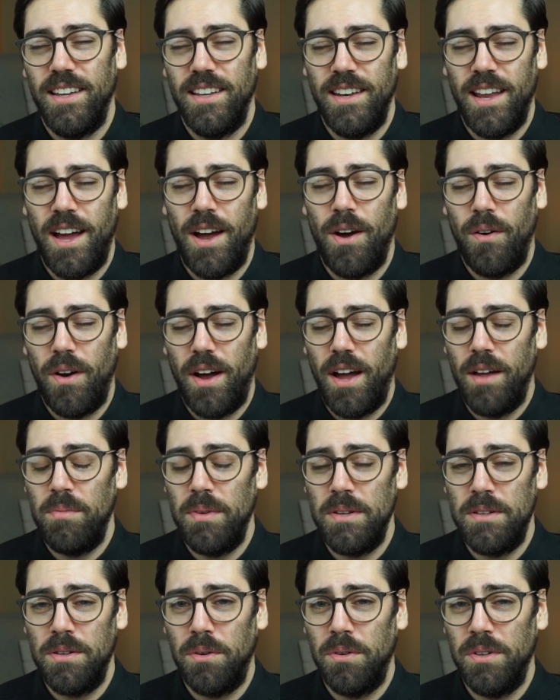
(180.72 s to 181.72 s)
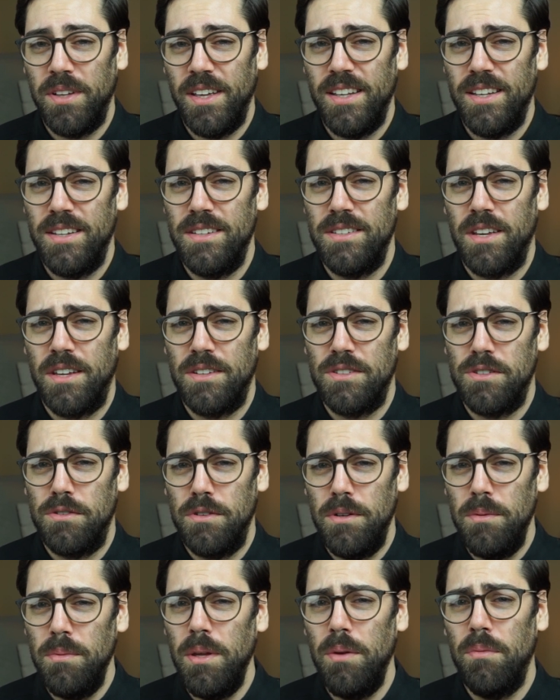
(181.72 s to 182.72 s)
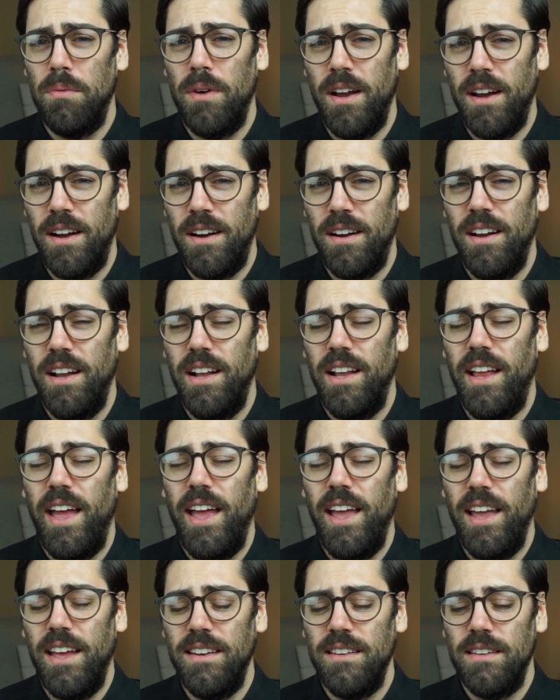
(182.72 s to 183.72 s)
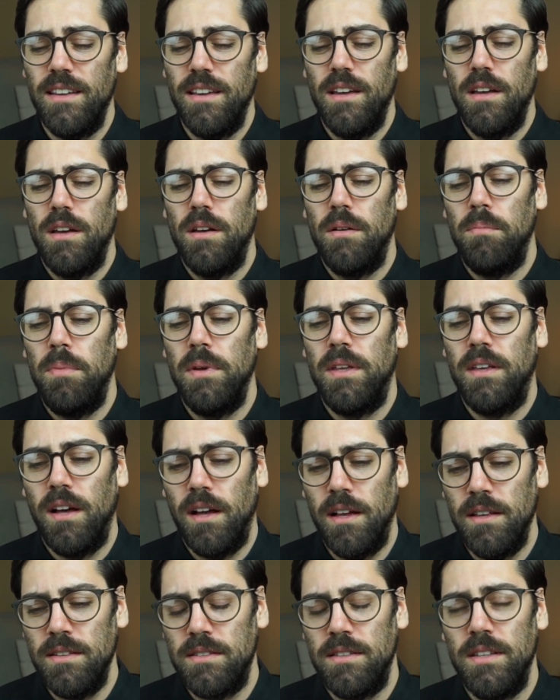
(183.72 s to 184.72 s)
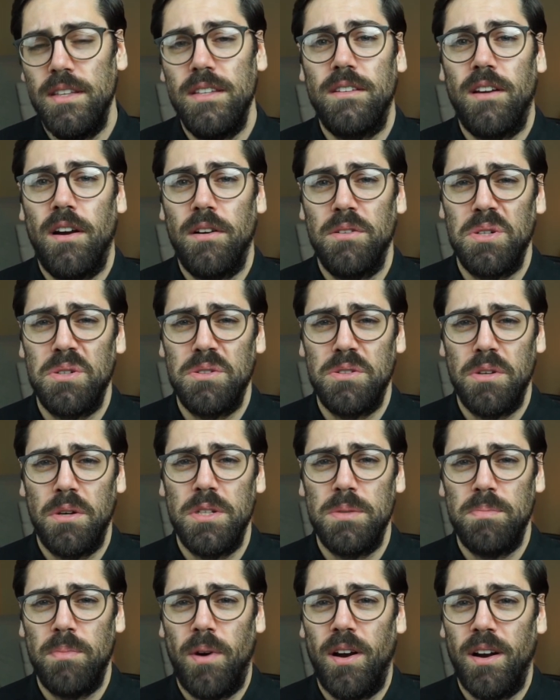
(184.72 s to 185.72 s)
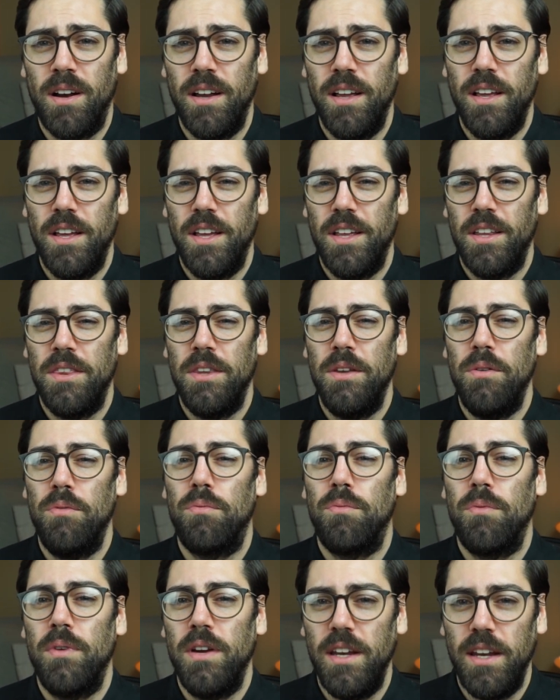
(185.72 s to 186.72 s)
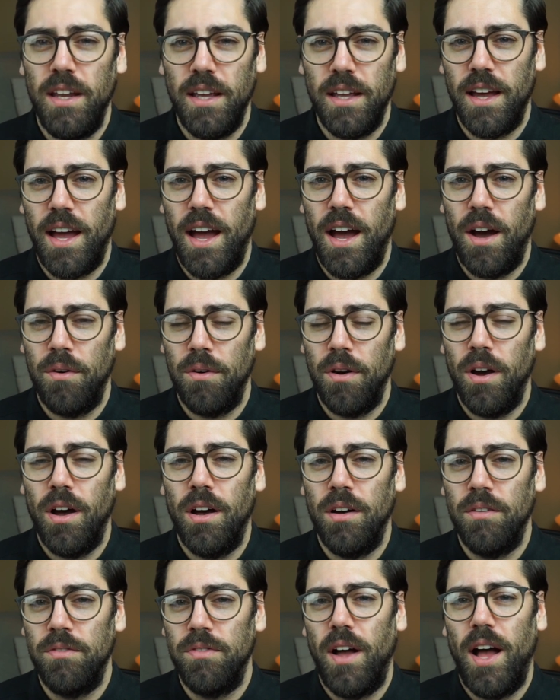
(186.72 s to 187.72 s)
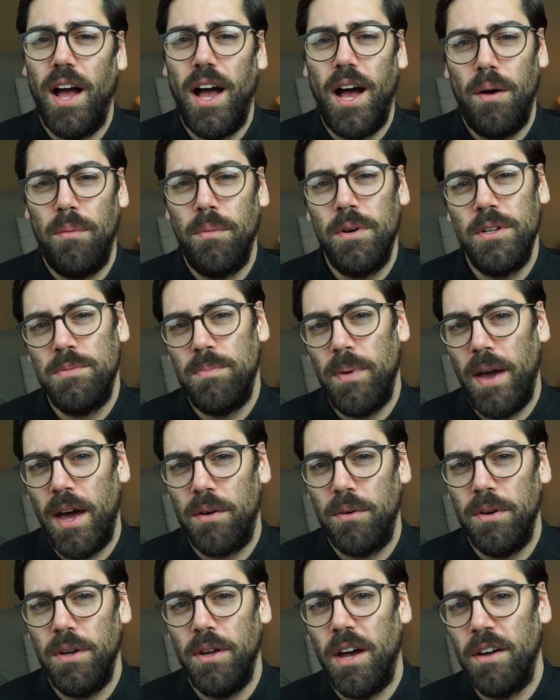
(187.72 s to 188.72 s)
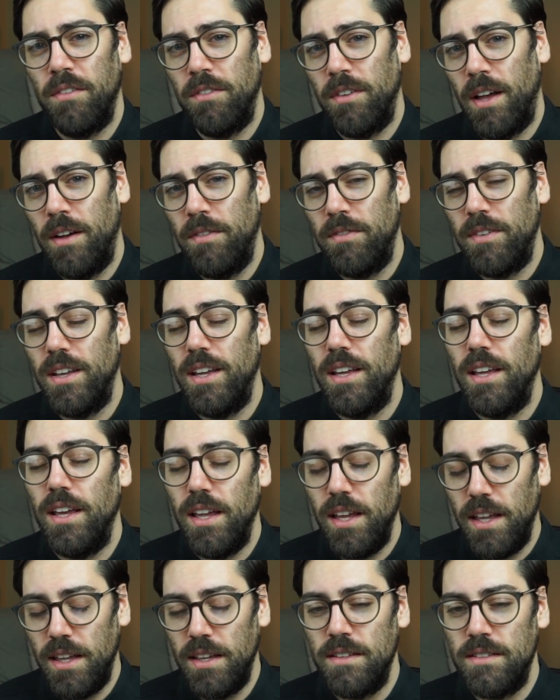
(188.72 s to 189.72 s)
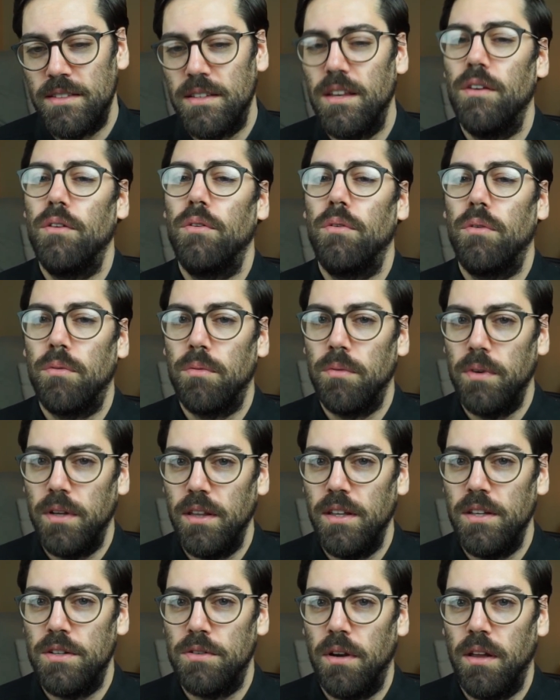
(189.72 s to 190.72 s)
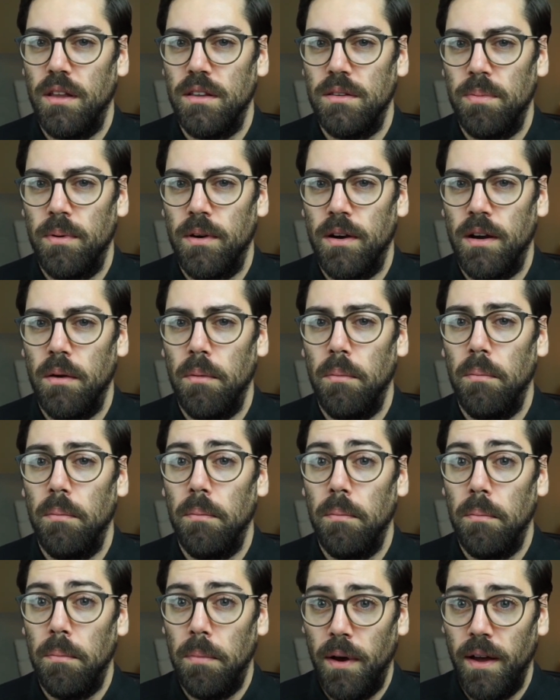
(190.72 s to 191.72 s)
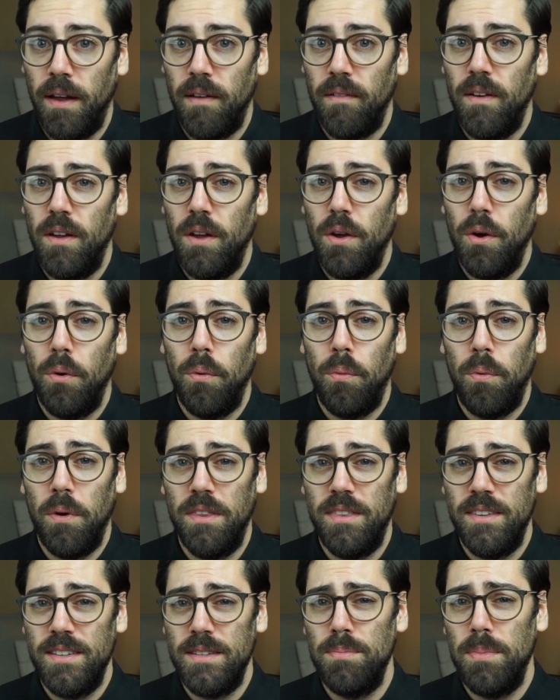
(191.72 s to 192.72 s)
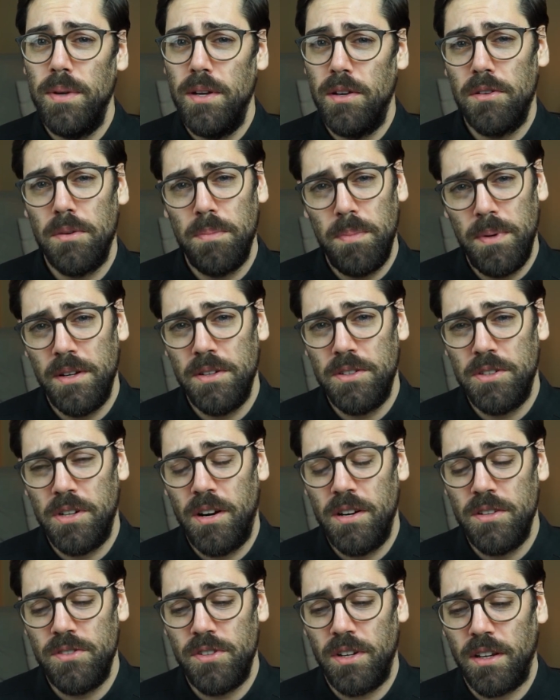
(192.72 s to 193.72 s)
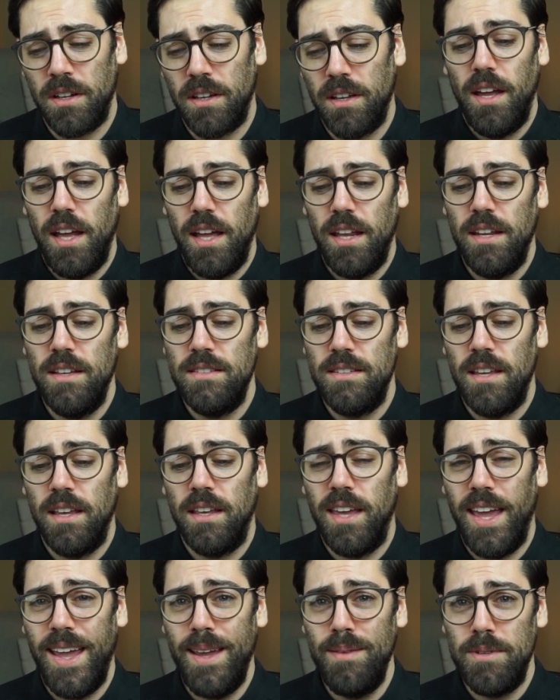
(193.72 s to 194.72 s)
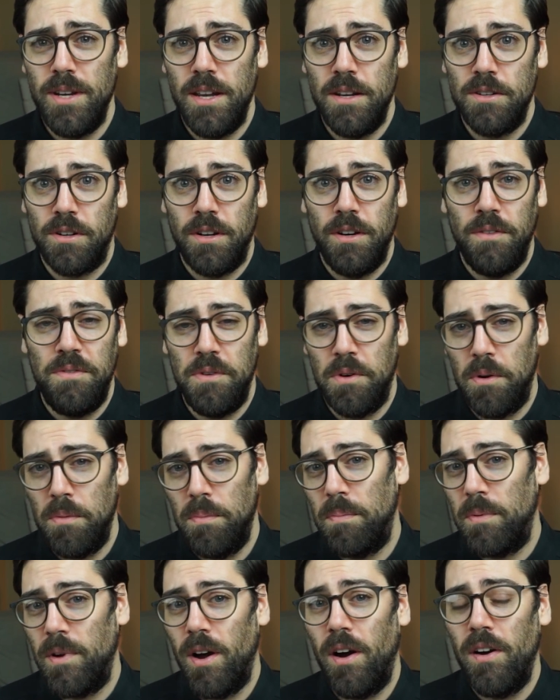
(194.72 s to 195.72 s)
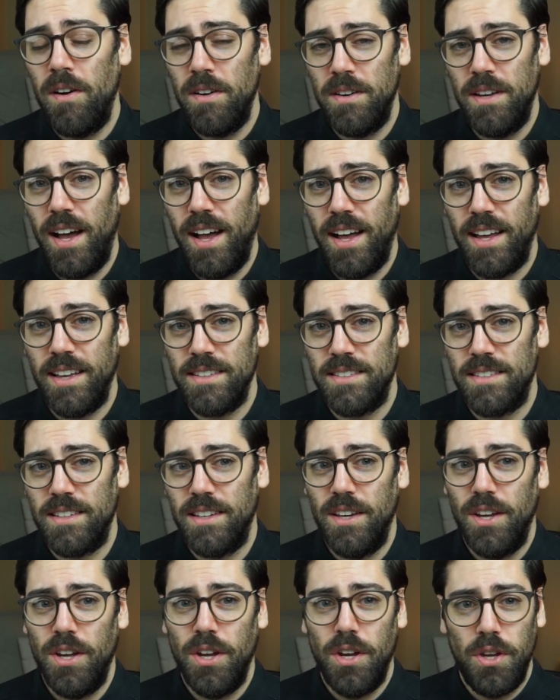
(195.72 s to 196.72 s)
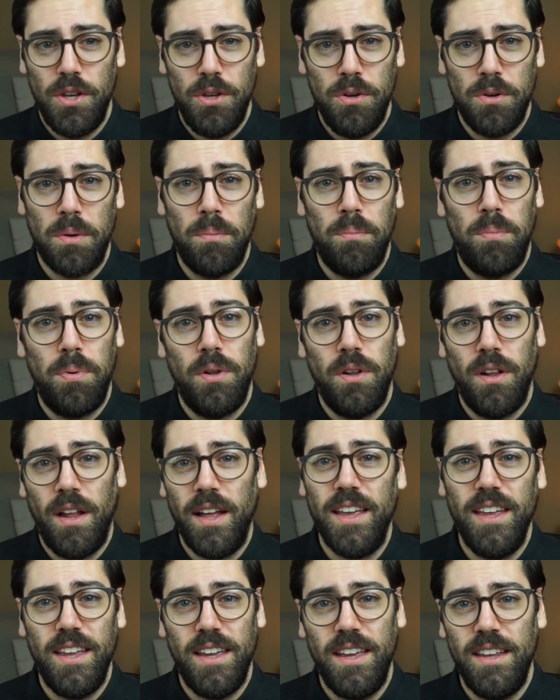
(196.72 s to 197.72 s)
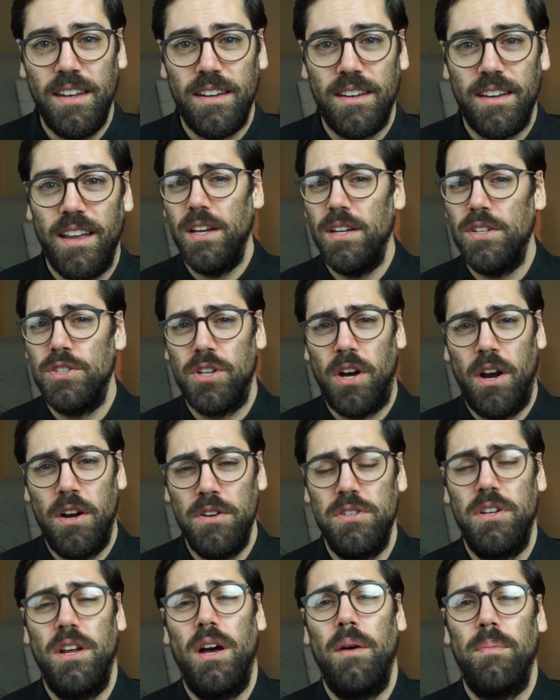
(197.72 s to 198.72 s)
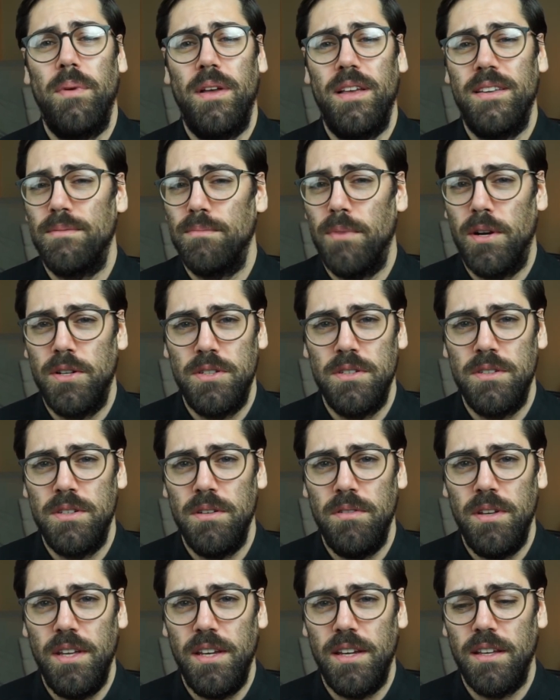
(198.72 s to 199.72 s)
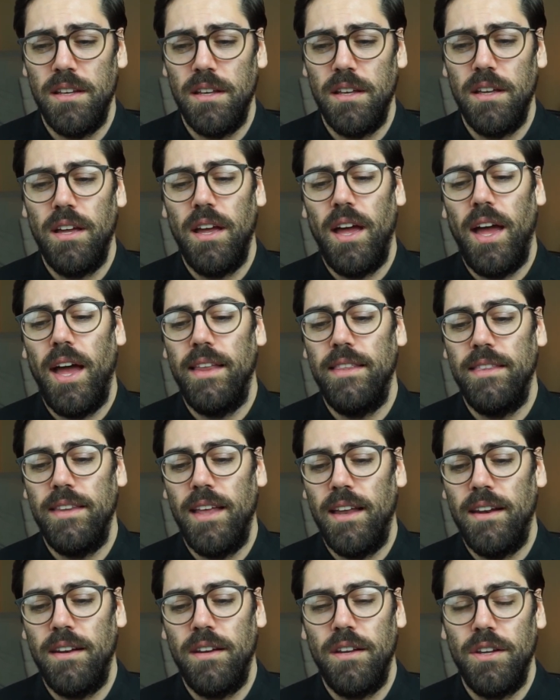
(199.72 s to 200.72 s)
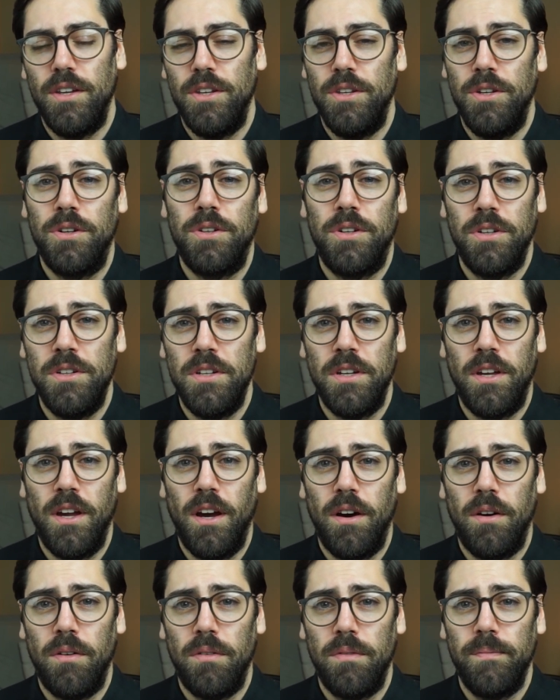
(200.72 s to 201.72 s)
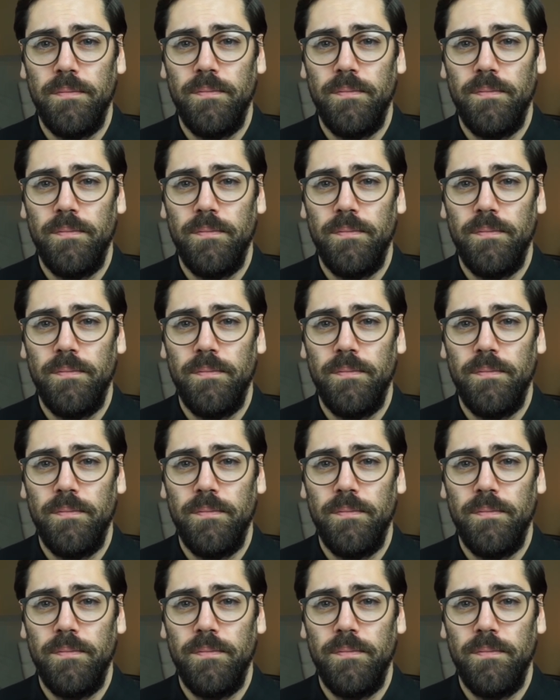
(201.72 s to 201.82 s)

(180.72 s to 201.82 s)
Now, I've been told it is extremely rare and because these cars are so smart, the reading out of how much battery you have left is really transparent. But with this peer-to-peer charging, it is a game changer. If your car dies, you can plug it in, charge it up as much as you need it, and then you're good to go.